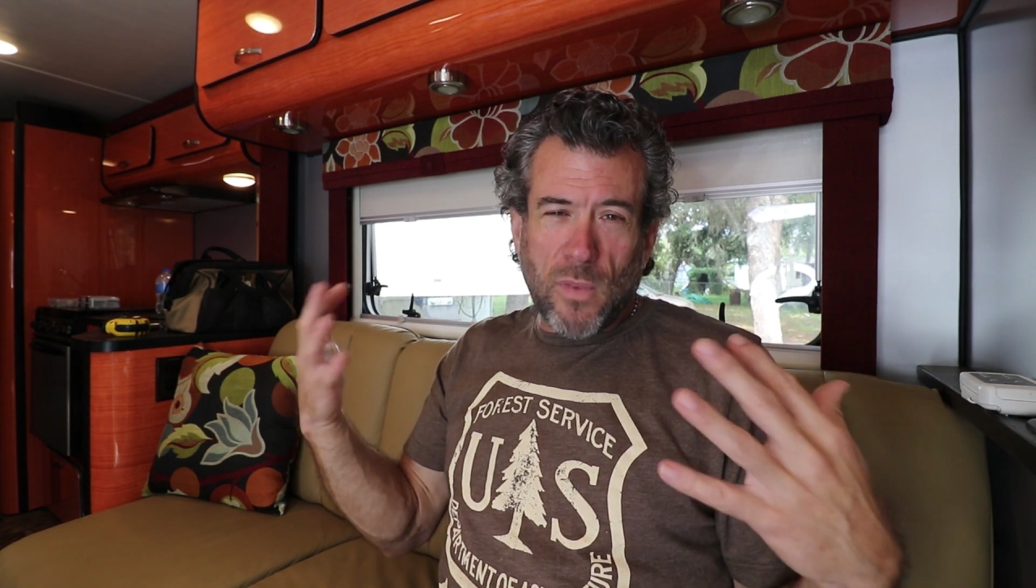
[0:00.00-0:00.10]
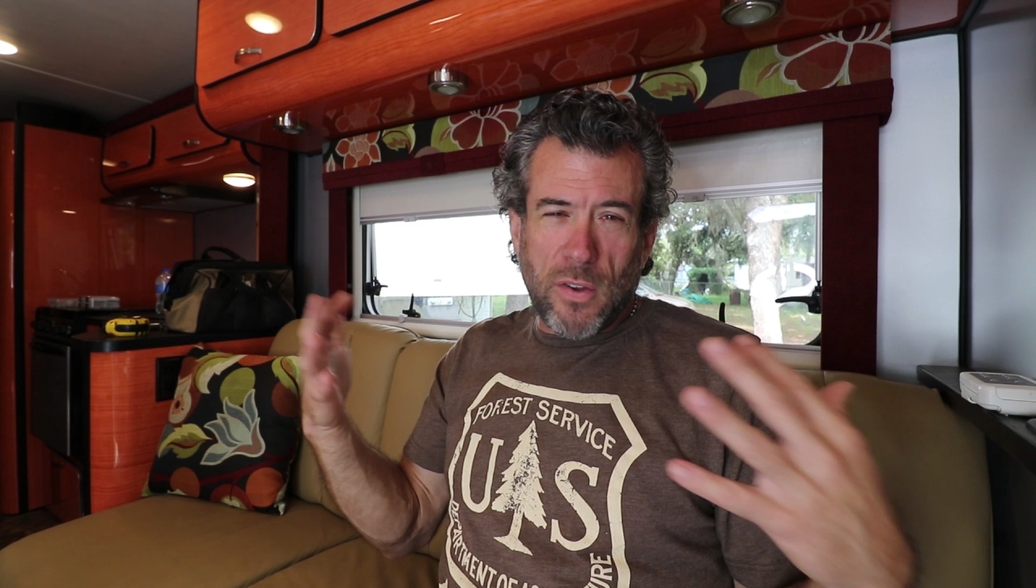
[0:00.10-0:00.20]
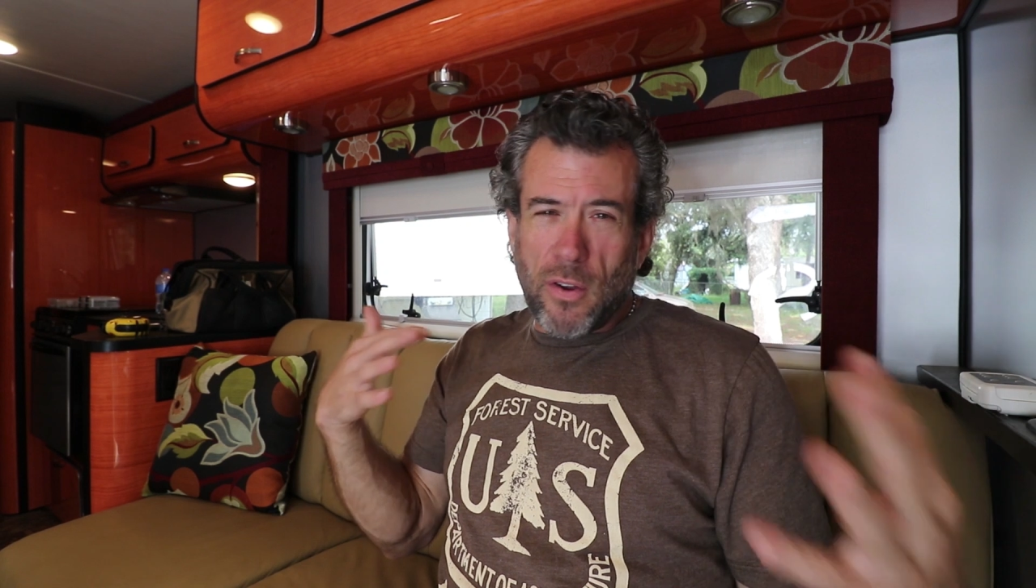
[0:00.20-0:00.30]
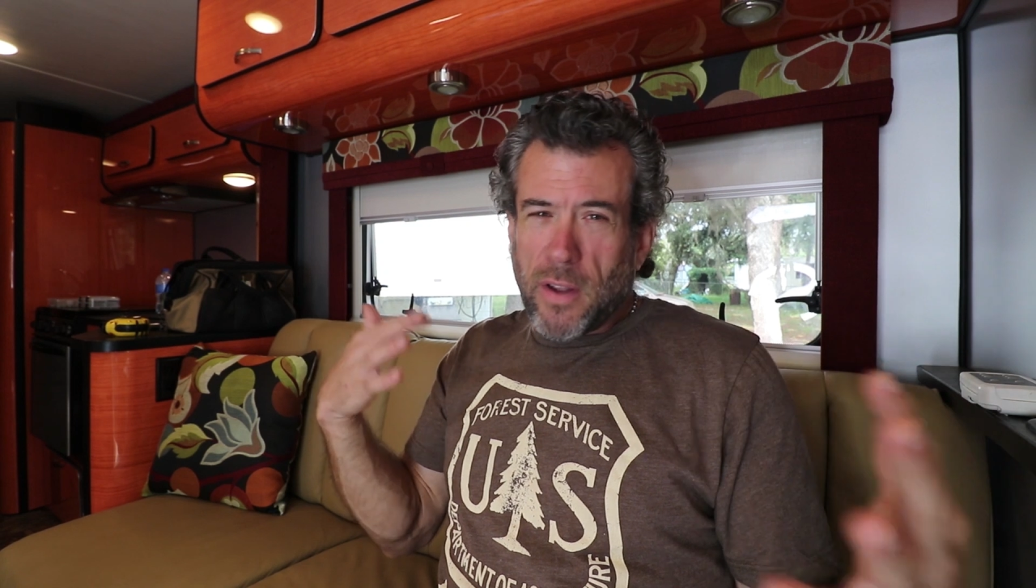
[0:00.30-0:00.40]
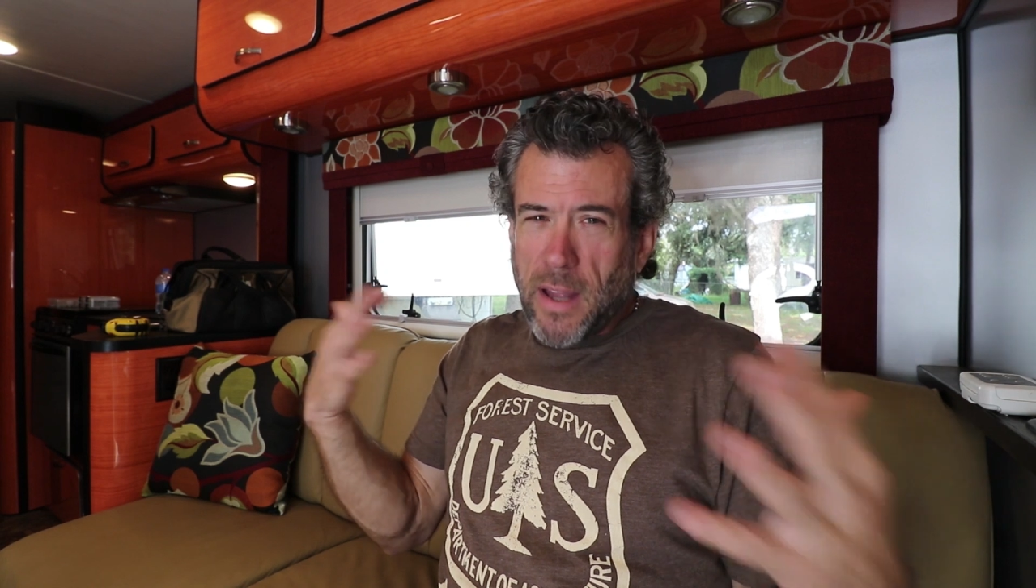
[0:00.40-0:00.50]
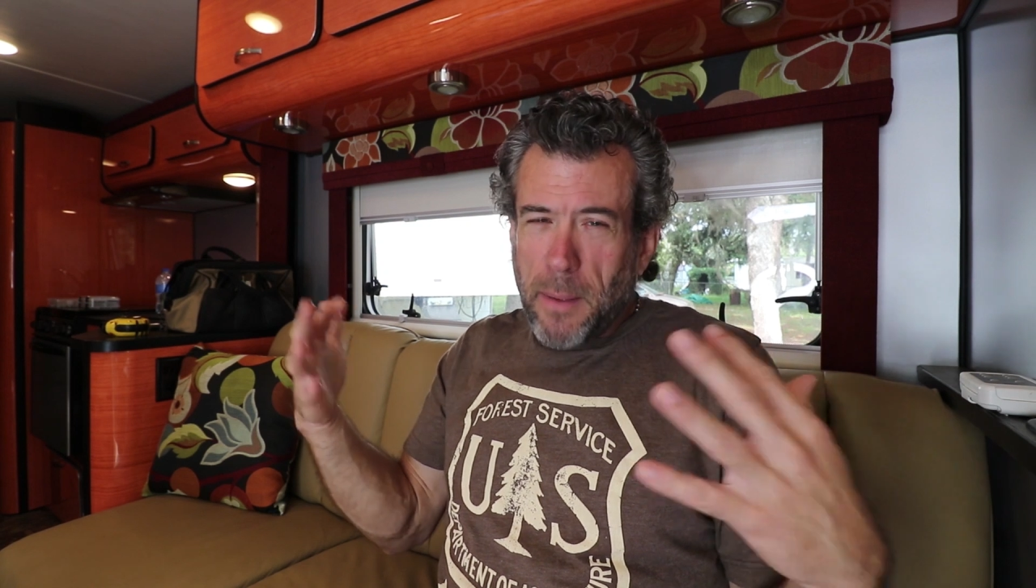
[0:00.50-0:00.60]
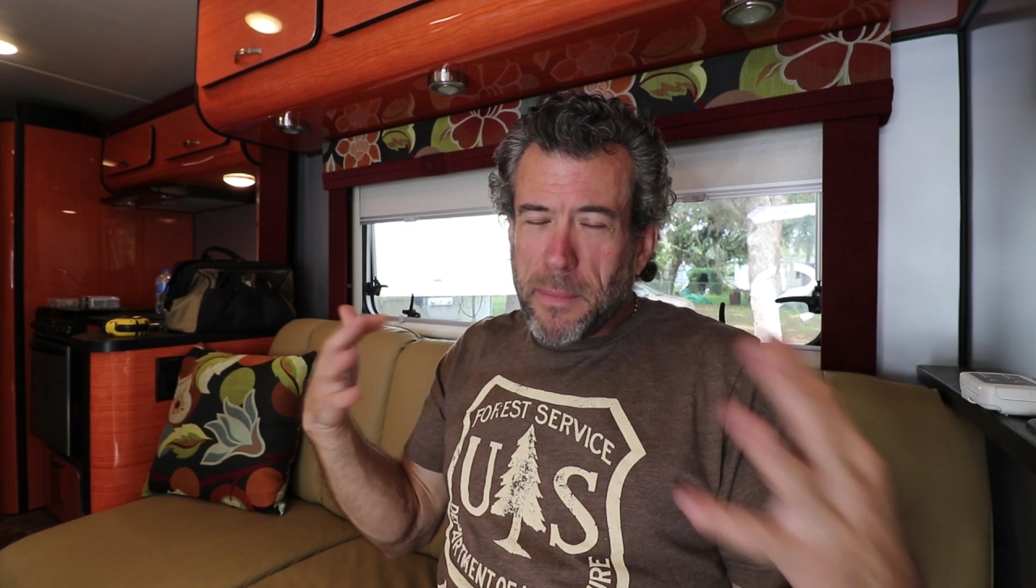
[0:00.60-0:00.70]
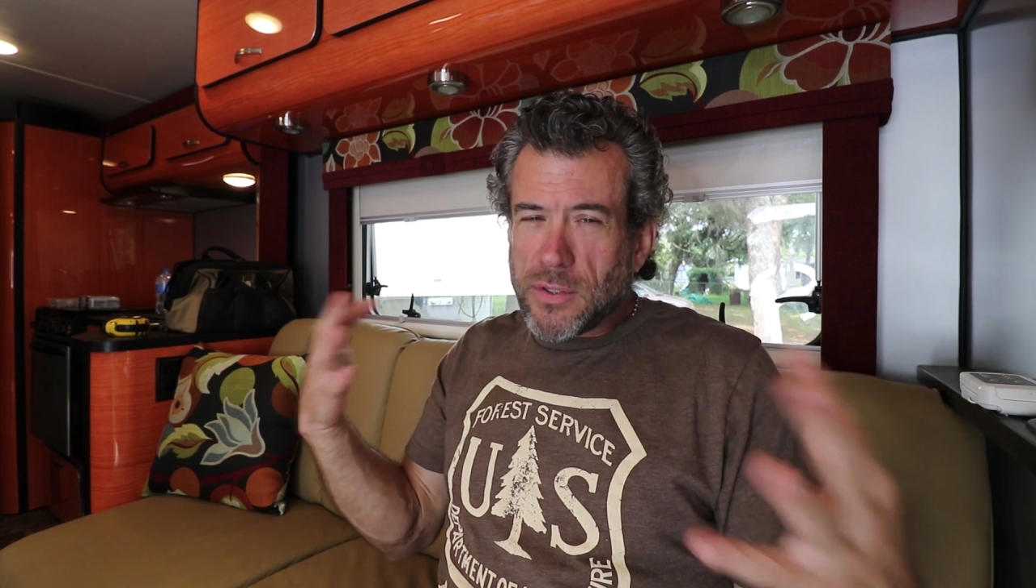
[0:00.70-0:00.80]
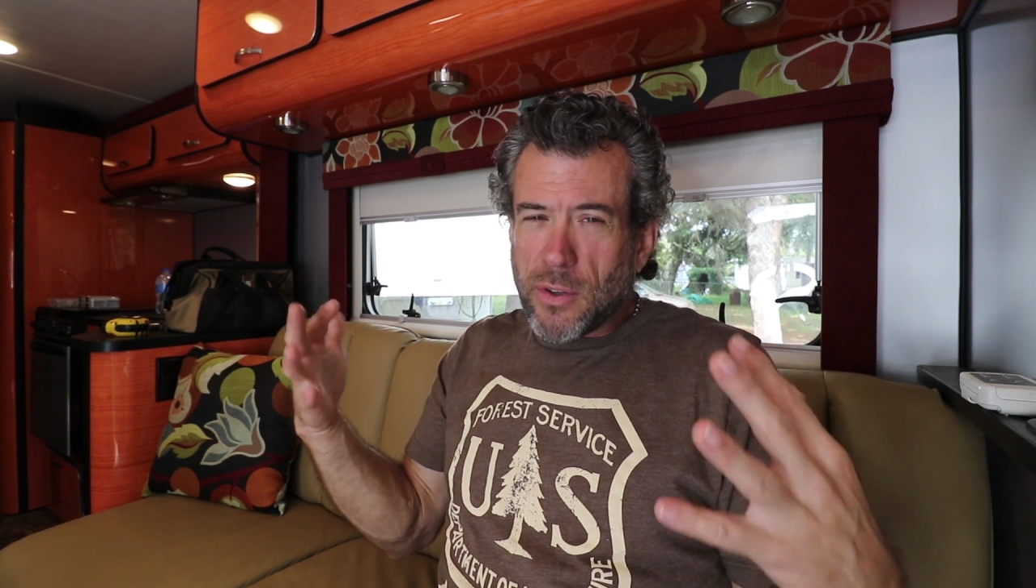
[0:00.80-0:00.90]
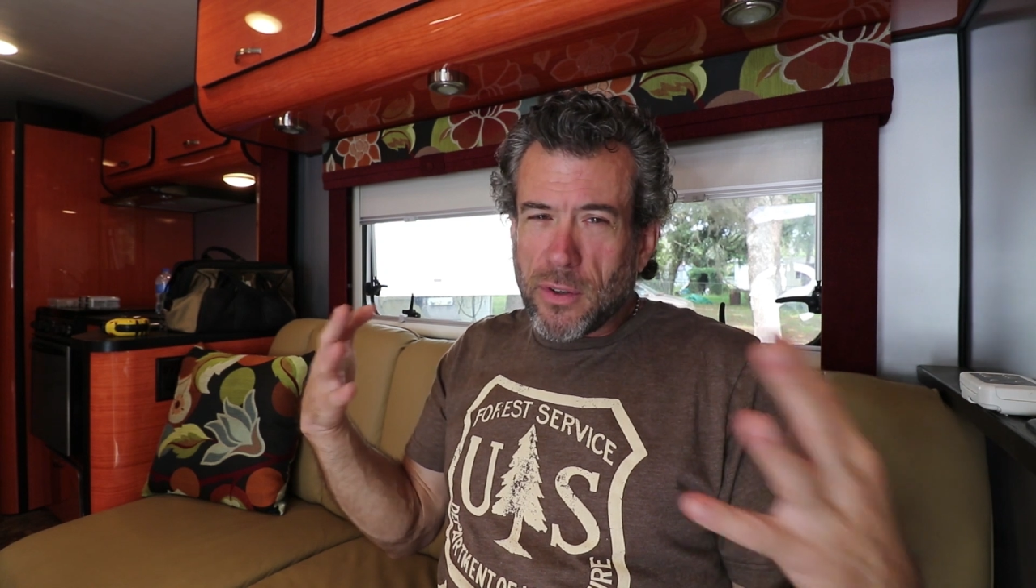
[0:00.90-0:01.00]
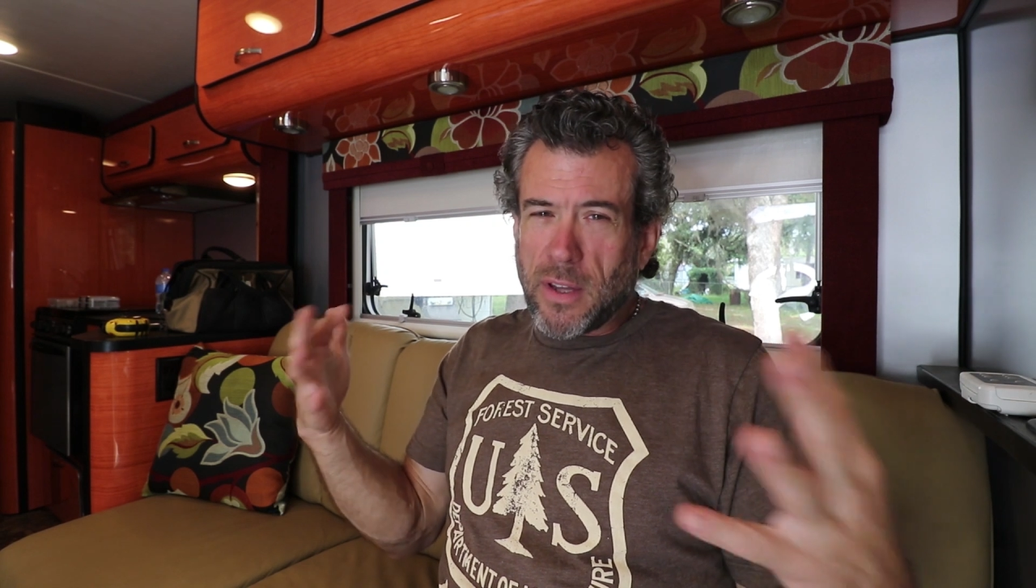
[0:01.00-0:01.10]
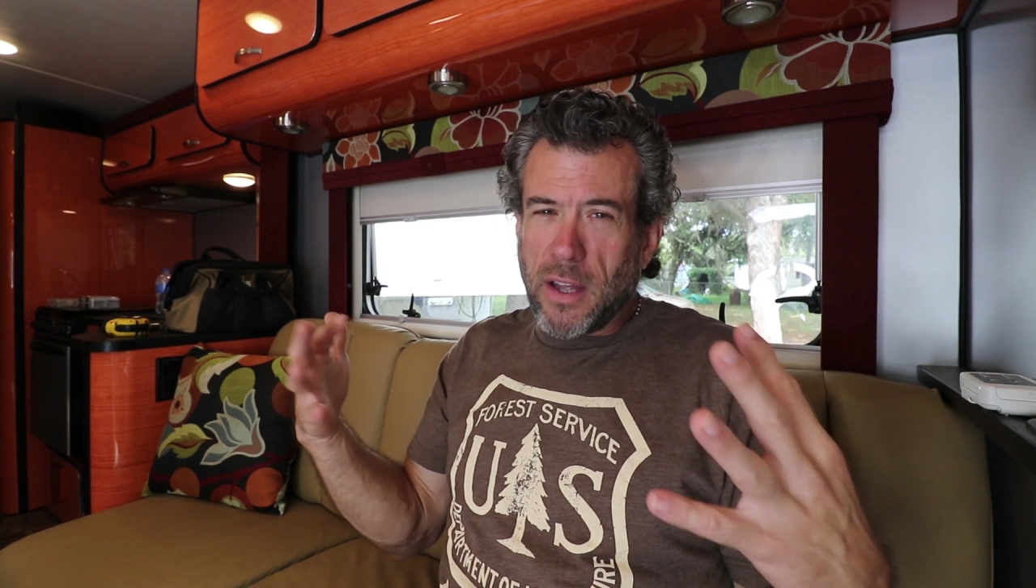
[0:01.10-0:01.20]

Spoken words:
you know, it can be sort of